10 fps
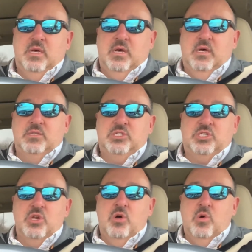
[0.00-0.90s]

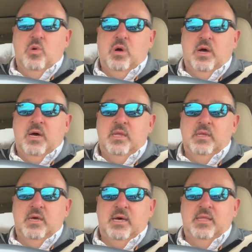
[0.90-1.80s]
snow
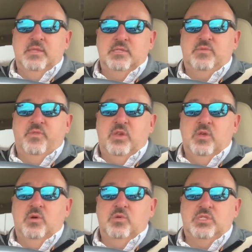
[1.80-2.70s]
on this
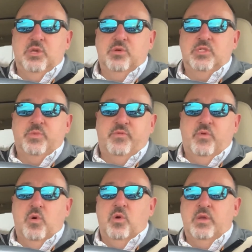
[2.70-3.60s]
video series
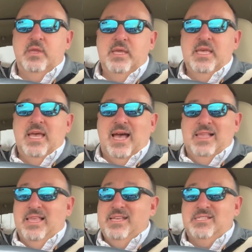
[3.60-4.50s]
before, and I
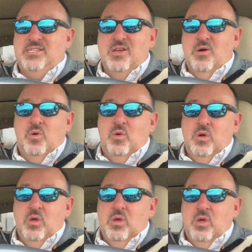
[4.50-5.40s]
like snow,
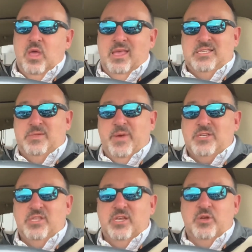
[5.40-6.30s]

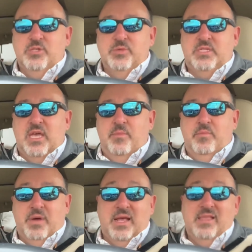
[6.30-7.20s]
especially at Christmas time.
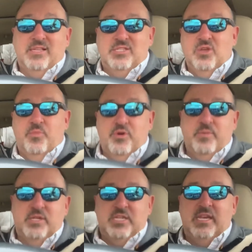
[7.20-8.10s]
But I like snow pretty
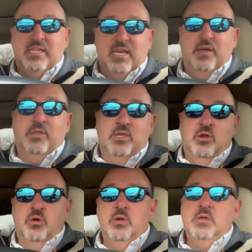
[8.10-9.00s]
much any time of the
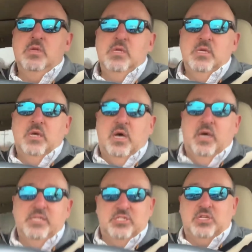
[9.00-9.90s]
year.
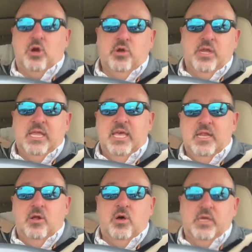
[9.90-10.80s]
It's just harder to get
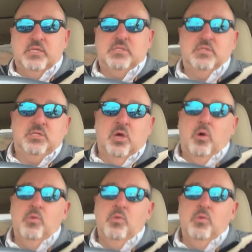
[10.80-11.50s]
in August. So,